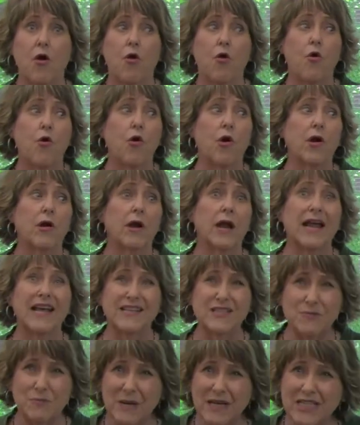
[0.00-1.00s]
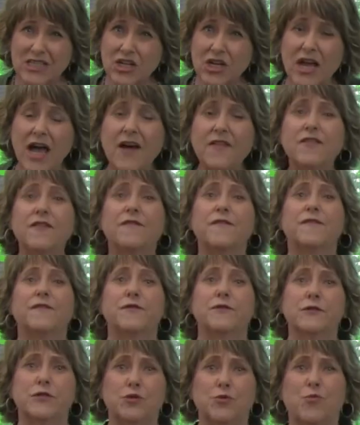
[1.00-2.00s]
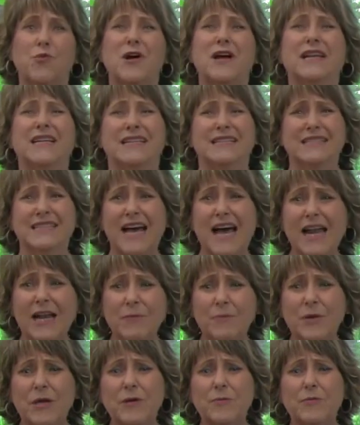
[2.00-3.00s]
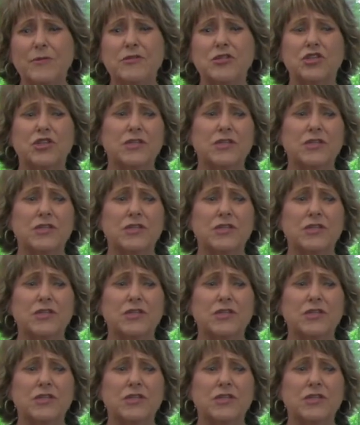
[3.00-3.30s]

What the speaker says: or especially on the first one. A lot of people